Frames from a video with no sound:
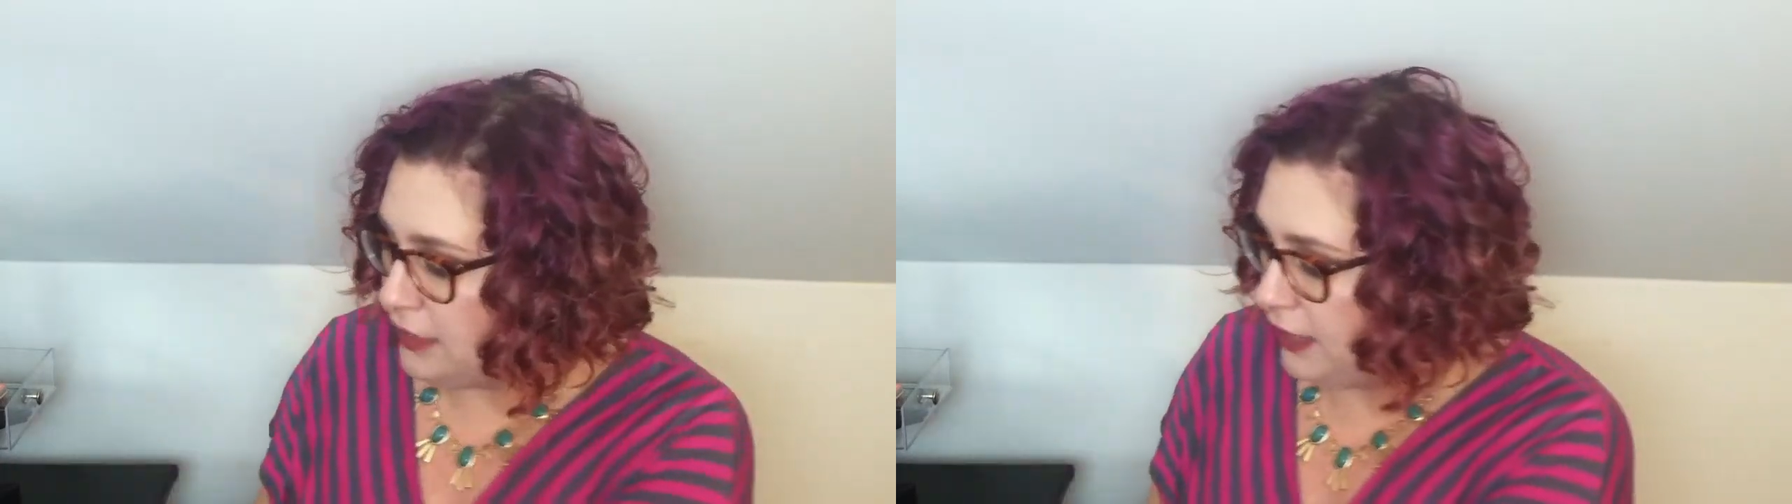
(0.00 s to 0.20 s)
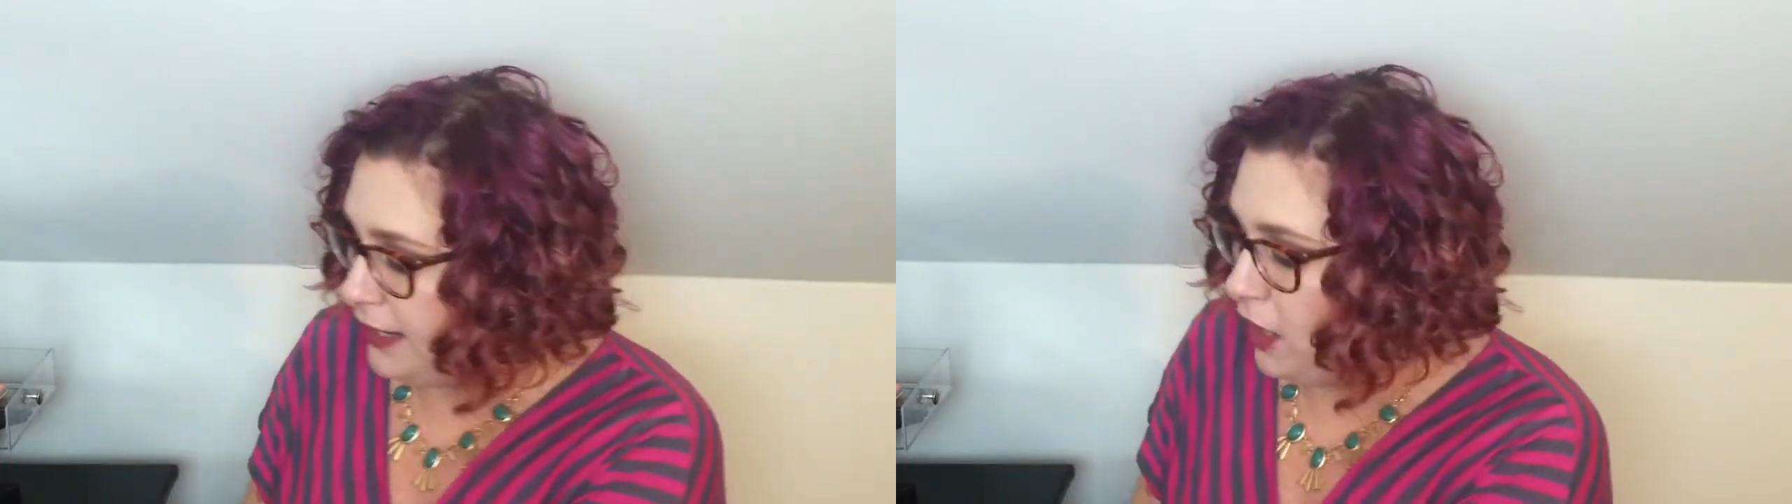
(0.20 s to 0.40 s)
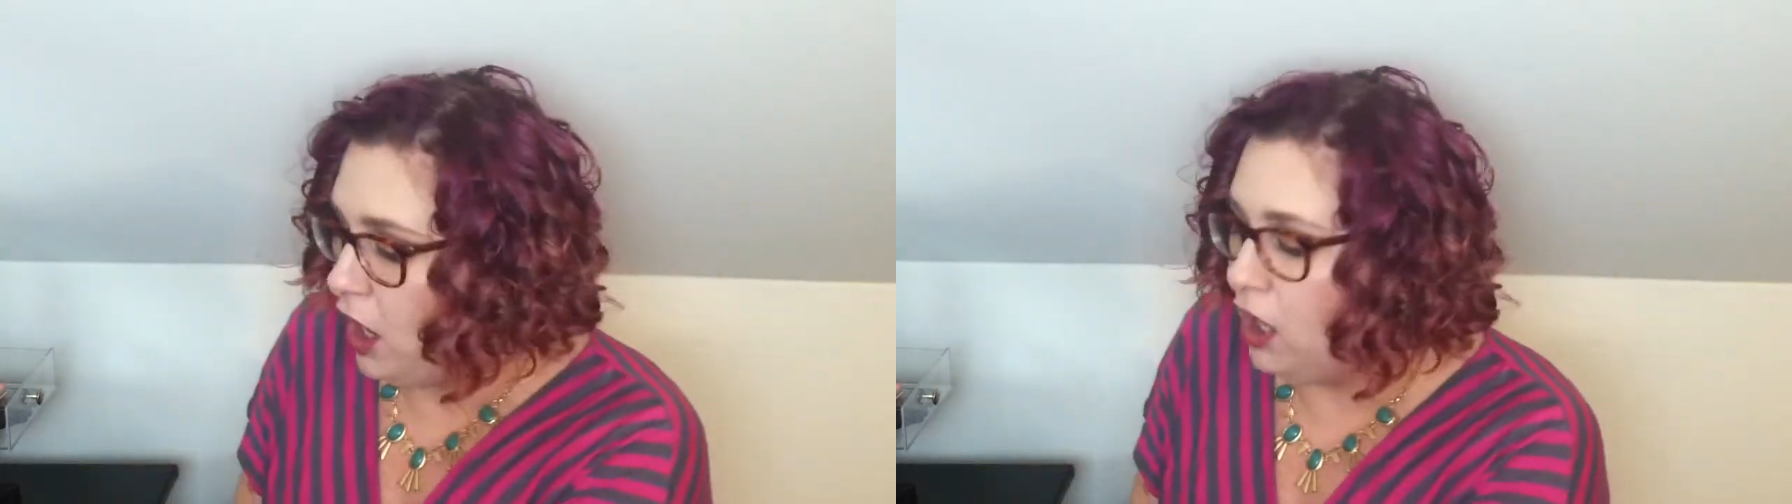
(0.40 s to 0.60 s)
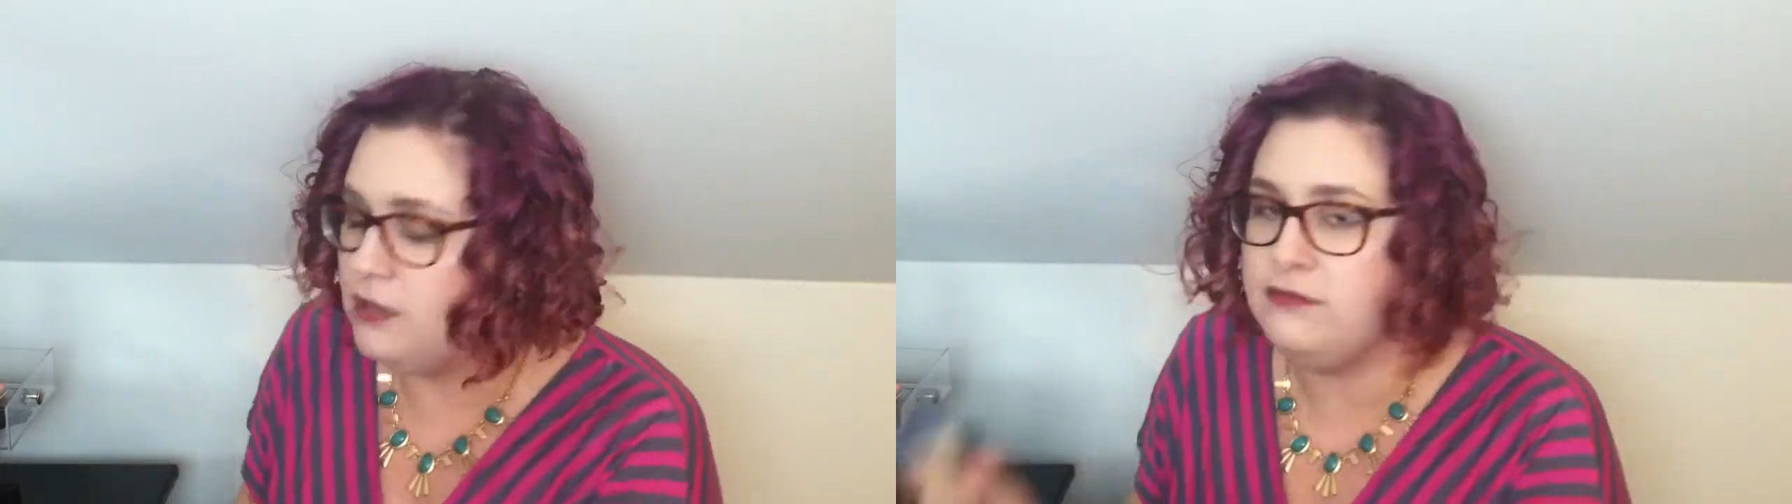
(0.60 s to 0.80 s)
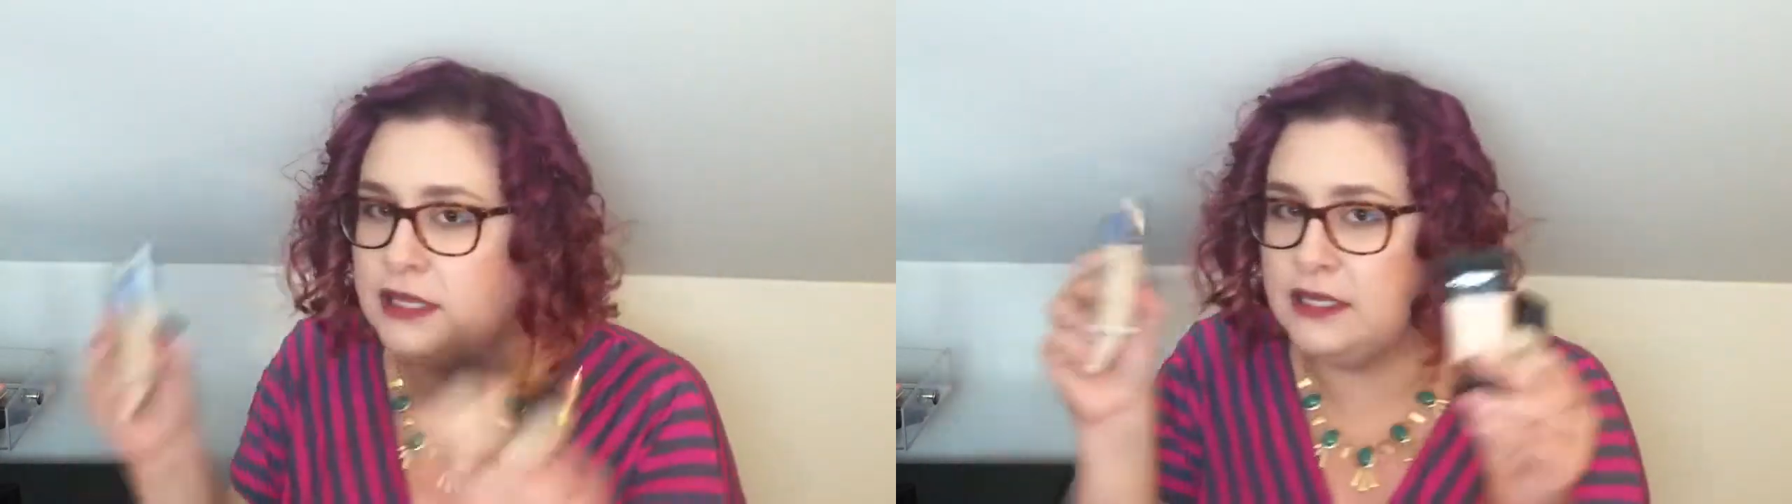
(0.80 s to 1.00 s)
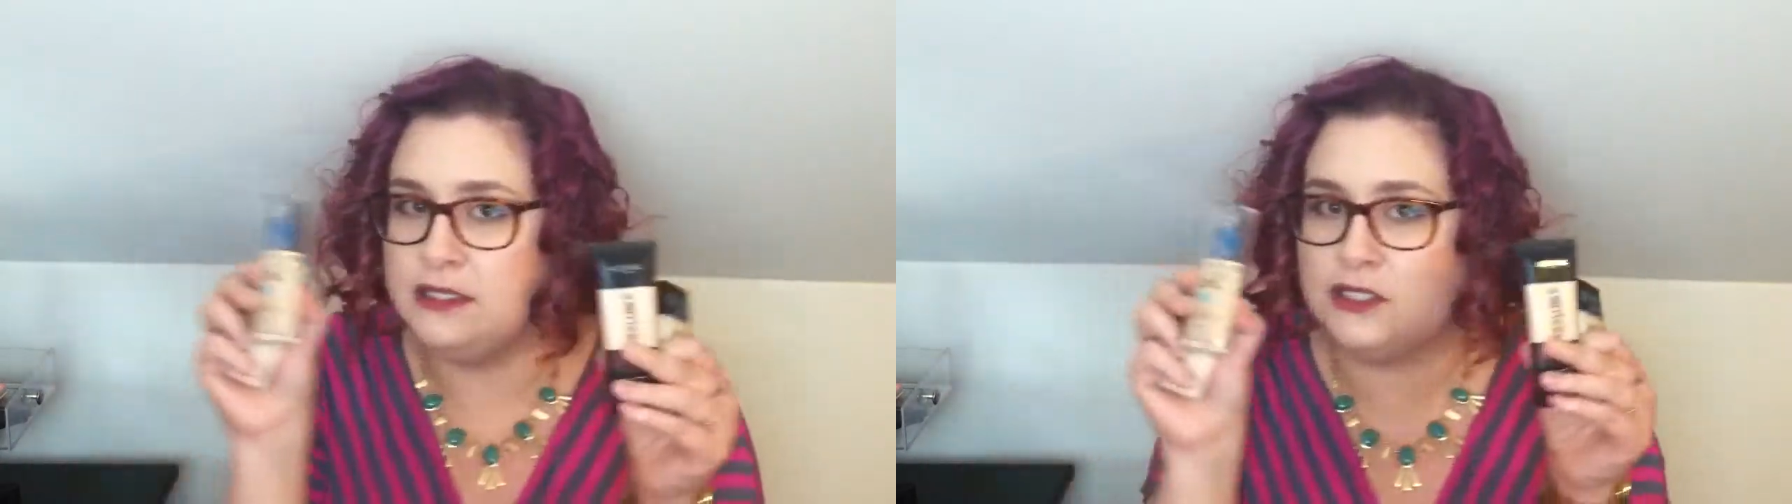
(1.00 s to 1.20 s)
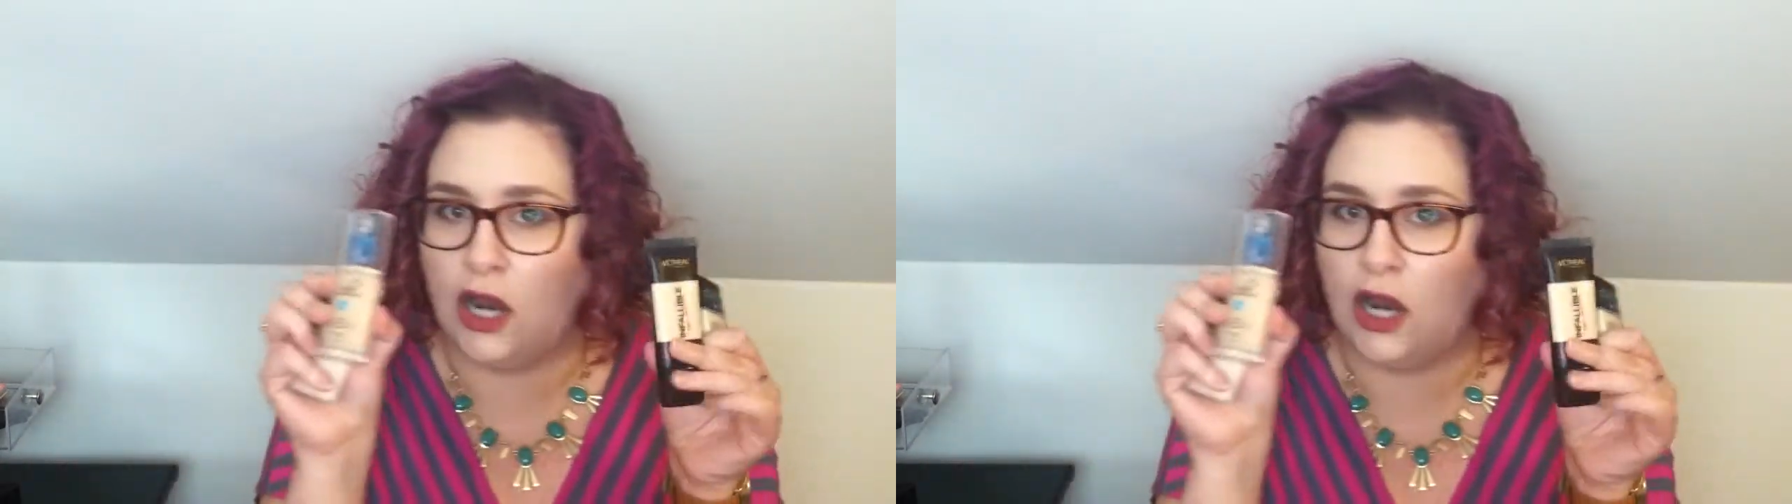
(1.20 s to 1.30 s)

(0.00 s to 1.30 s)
Like all of these